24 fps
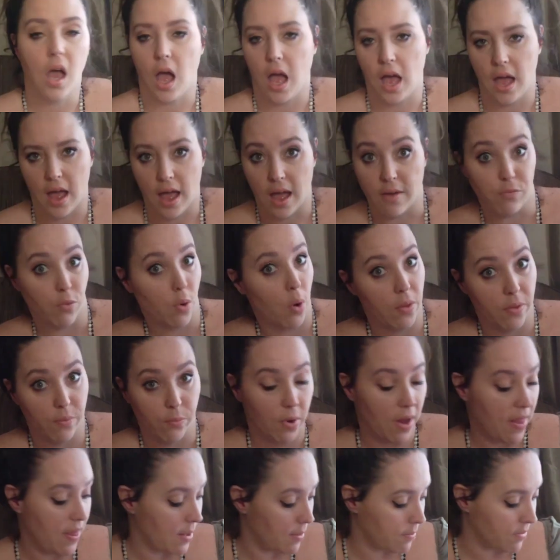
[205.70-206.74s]
I, I've written,
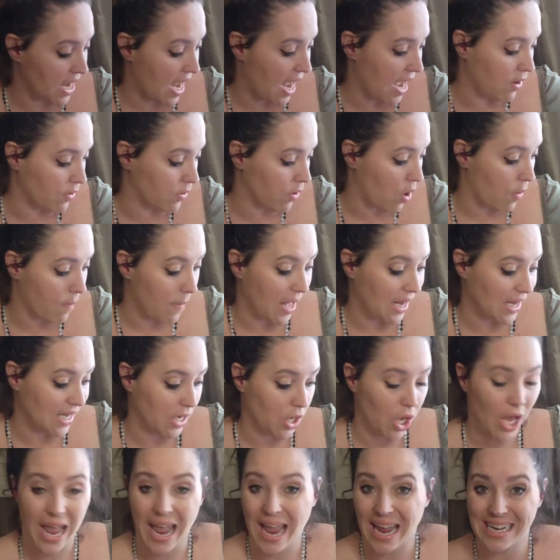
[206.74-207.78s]
written them down on my
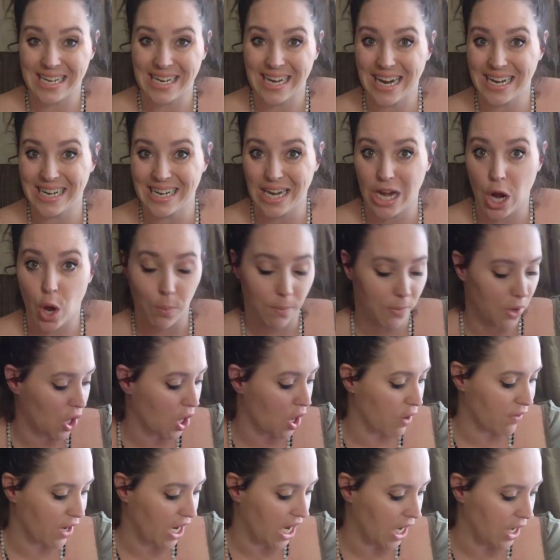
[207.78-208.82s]
little handy dandy notebook
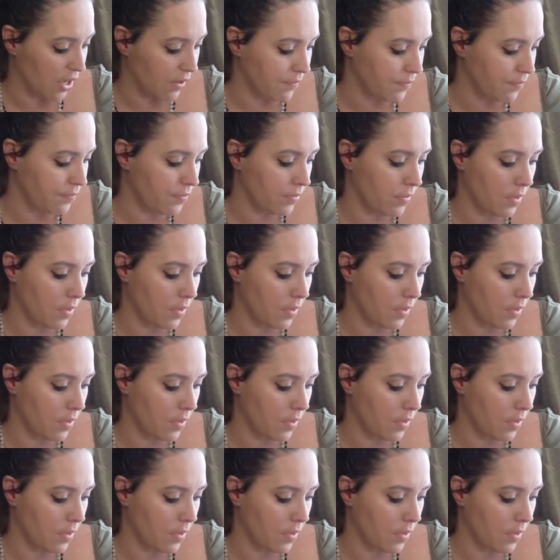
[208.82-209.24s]
over here.